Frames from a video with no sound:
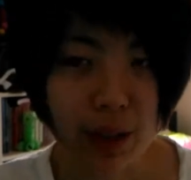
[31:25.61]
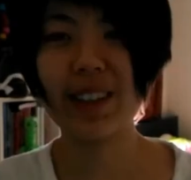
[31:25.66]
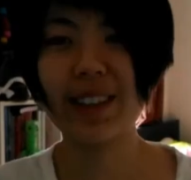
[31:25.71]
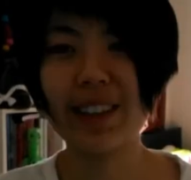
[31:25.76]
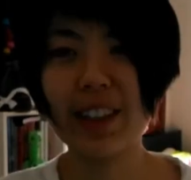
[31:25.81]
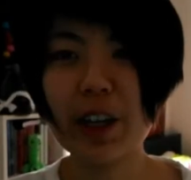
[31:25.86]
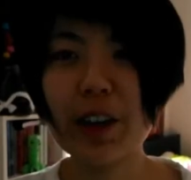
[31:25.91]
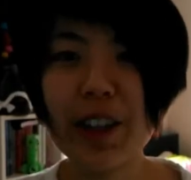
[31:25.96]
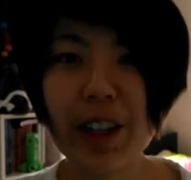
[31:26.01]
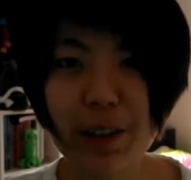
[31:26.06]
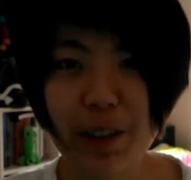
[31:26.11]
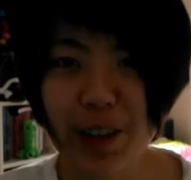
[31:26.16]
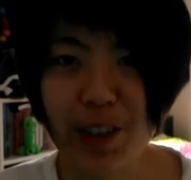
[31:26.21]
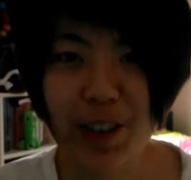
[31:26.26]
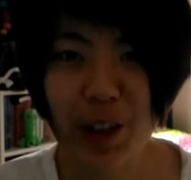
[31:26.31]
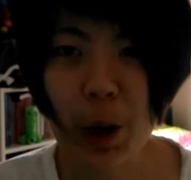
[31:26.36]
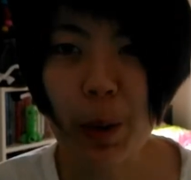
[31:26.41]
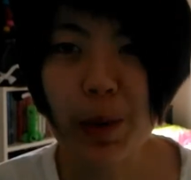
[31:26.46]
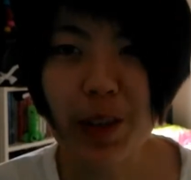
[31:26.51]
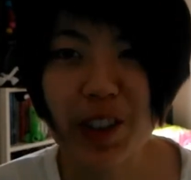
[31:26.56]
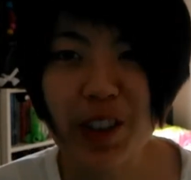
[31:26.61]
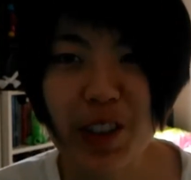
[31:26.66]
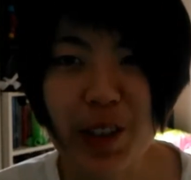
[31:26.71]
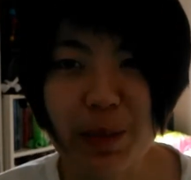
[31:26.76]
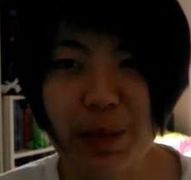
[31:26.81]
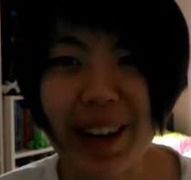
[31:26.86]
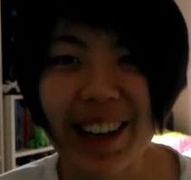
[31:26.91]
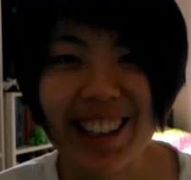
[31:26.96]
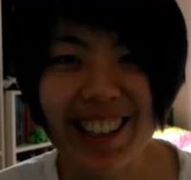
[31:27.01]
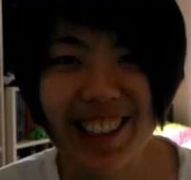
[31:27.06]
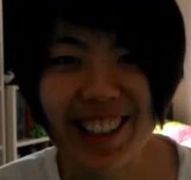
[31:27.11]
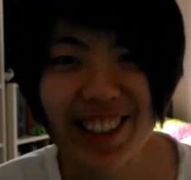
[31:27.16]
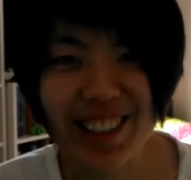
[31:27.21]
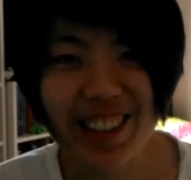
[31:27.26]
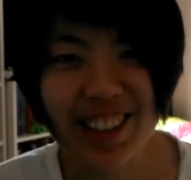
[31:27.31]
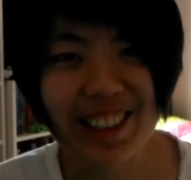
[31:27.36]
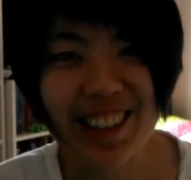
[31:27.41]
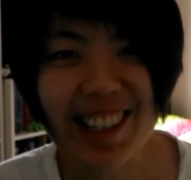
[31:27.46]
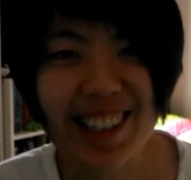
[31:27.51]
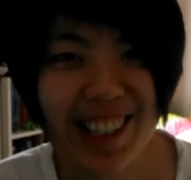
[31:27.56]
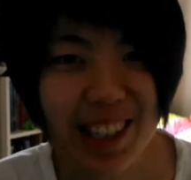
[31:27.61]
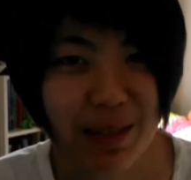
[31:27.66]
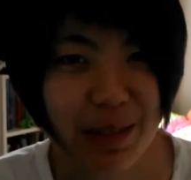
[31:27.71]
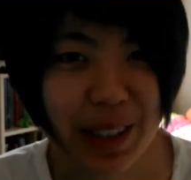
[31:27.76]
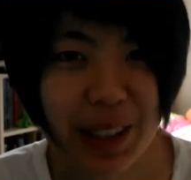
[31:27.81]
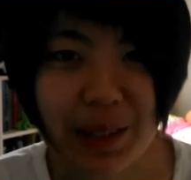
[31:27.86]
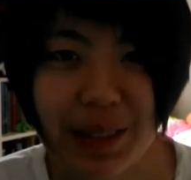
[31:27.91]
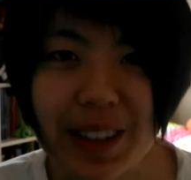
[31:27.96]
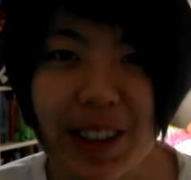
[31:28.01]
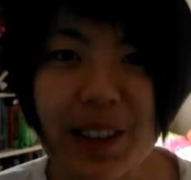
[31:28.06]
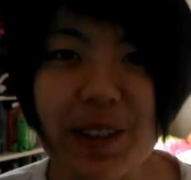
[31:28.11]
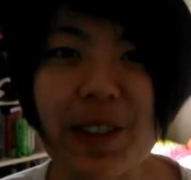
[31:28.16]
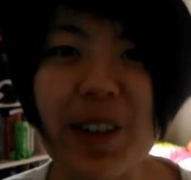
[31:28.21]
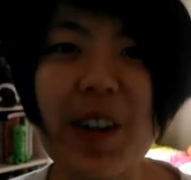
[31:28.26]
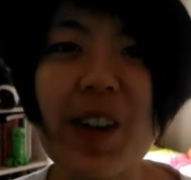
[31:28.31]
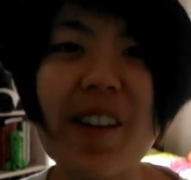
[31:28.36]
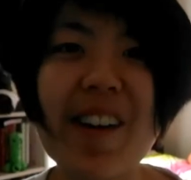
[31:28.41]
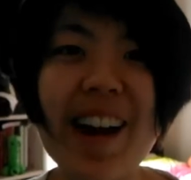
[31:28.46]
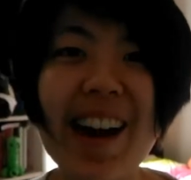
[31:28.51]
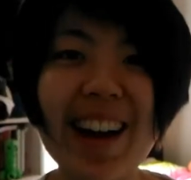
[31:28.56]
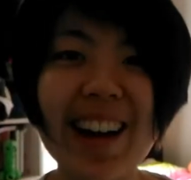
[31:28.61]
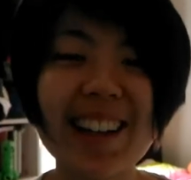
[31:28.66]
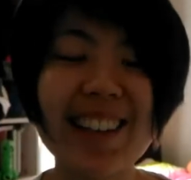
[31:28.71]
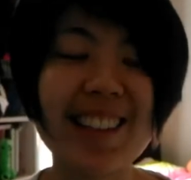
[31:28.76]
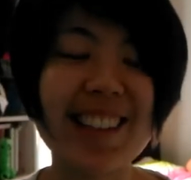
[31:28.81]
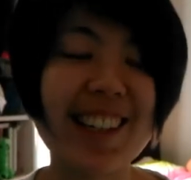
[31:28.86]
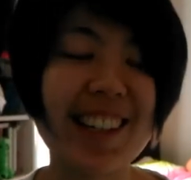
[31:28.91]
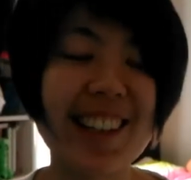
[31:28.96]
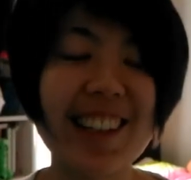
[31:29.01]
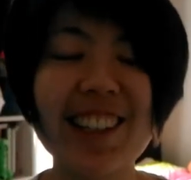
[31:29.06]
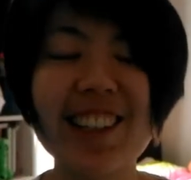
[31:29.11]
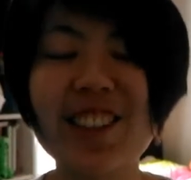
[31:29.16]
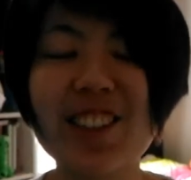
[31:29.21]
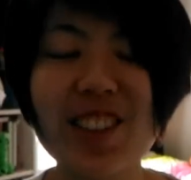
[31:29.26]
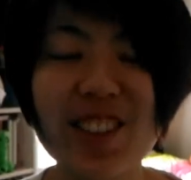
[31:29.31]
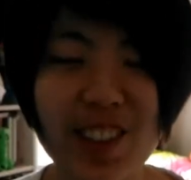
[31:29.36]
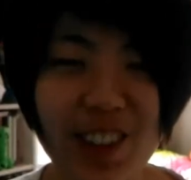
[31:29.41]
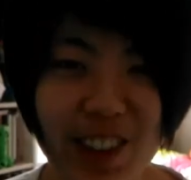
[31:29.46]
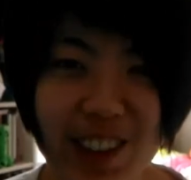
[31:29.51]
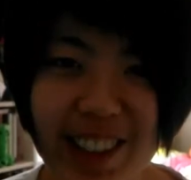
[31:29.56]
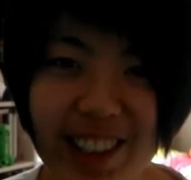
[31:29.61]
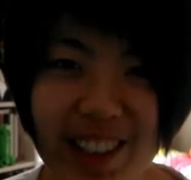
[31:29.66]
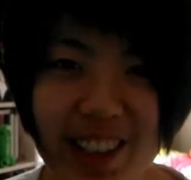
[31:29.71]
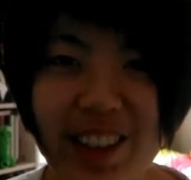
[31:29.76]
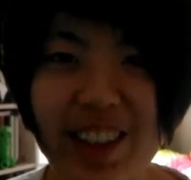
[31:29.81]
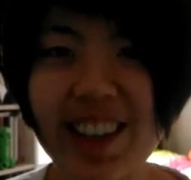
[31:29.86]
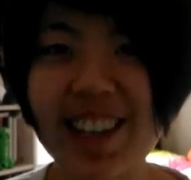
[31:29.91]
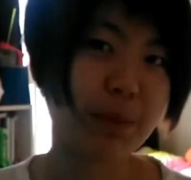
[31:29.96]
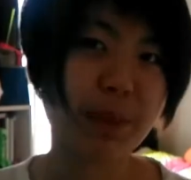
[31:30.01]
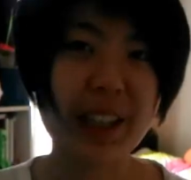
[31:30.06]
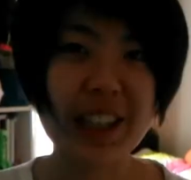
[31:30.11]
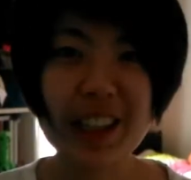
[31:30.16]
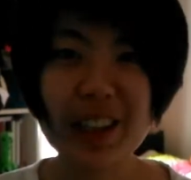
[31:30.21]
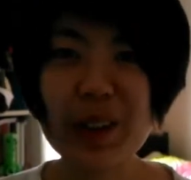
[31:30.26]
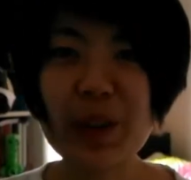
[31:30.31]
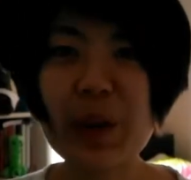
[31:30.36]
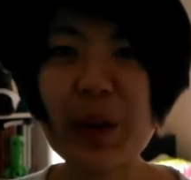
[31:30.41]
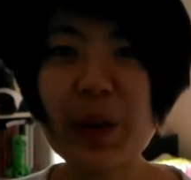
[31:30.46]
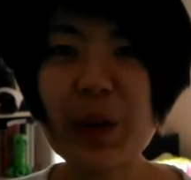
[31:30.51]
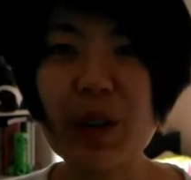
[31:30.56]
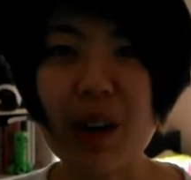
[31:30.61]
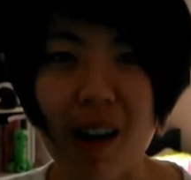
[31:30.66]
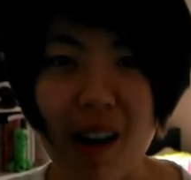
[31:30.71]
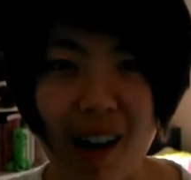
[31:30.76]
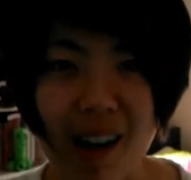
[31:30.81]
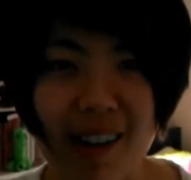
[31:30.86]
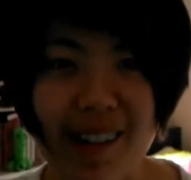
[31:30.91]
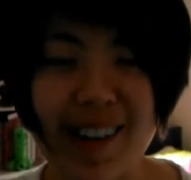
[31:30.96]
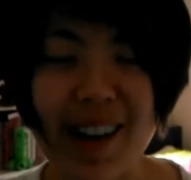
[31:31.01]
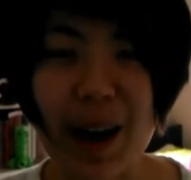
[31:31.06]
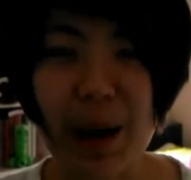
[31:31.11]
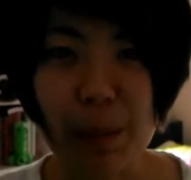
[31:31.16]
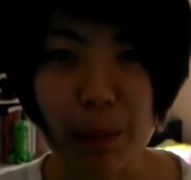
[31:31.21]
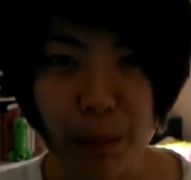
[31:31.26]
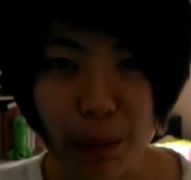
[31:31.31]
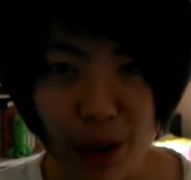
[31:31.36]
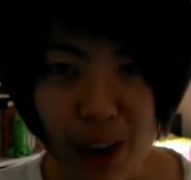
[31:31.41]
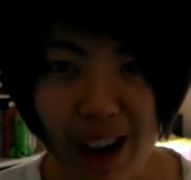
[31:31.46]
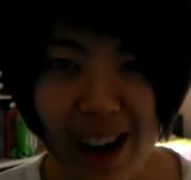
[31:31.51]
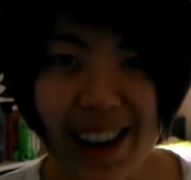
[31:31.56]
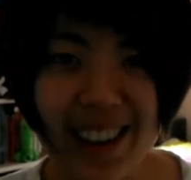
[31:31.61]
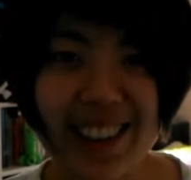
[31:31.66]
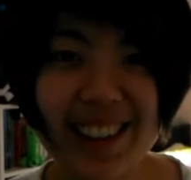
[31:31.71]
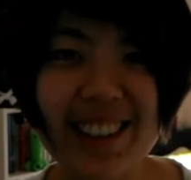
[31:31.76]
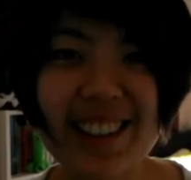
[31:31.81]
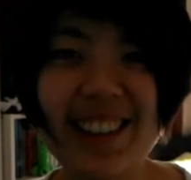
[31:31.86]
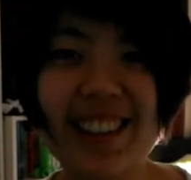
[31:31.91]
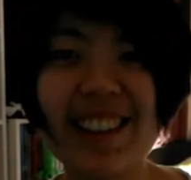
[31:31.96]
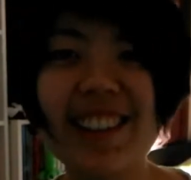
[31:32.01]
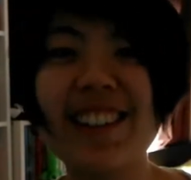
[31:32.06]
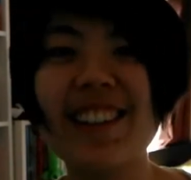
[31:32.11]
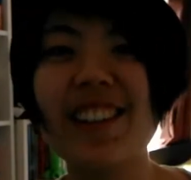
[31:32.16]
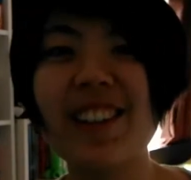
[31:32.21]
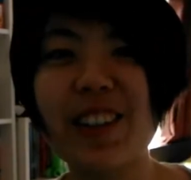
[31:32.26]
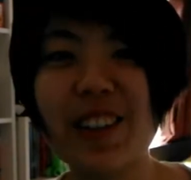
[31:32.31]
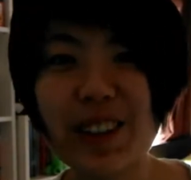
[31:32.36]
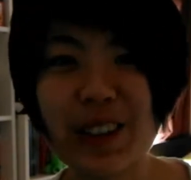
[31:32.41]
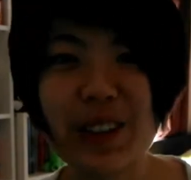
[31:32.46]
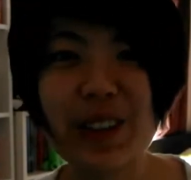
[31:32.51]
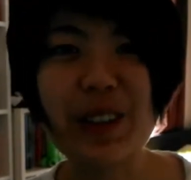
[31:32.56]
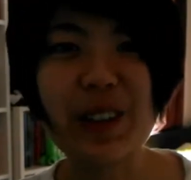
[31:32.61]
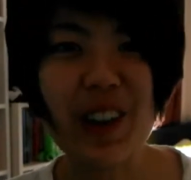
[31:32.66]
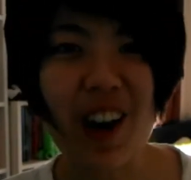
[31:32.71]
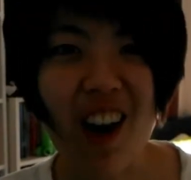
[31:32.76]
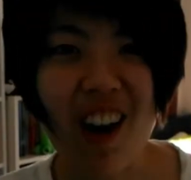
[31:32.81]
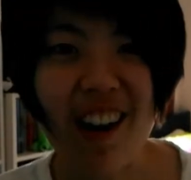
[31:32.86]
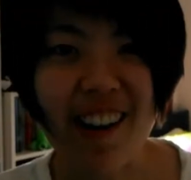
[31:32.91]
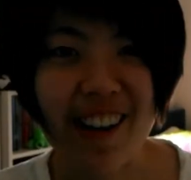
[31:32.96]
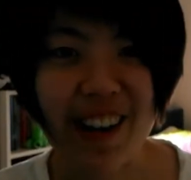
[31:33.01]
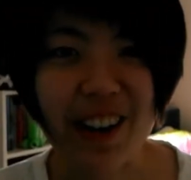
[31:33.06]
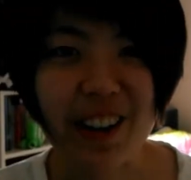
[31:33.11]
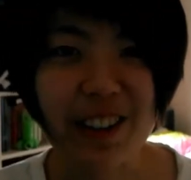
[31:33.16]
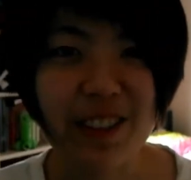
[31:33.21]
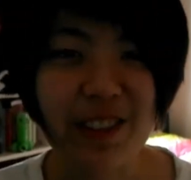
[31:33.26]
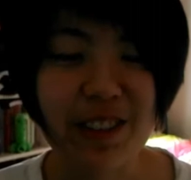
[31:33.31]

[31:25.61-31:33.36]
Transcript: It'll give you so much space to create something wonderful, and I think you should totally do it. Be who you are. Unblock who you are.